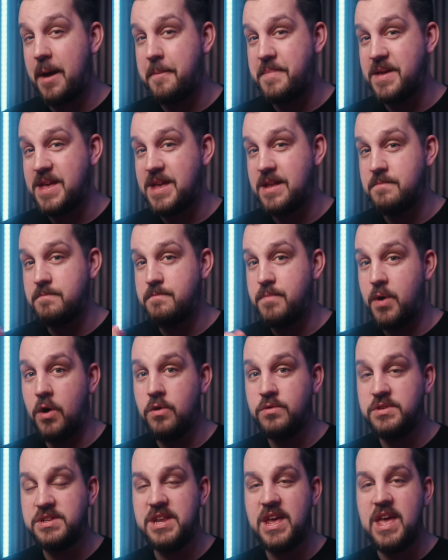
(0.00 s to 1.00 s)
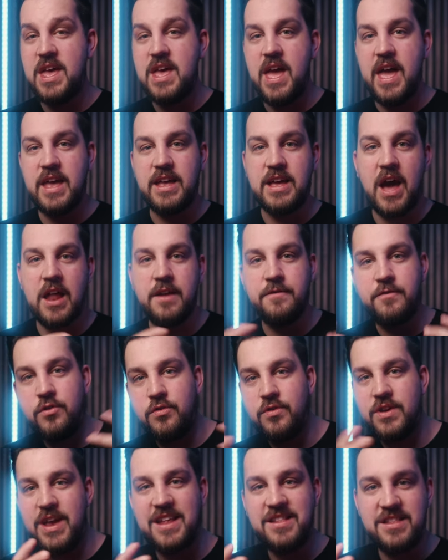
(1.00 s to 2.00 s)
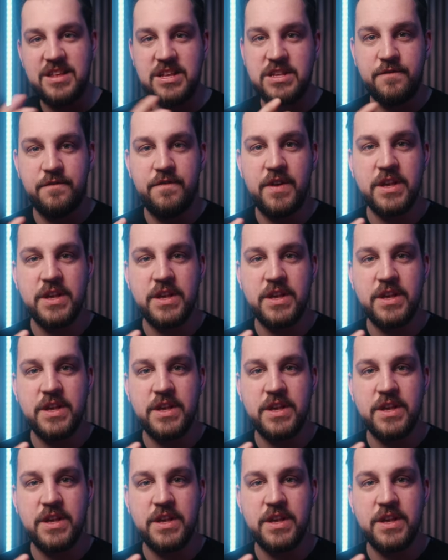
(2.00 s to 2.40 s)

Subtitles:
up in post and kind of create these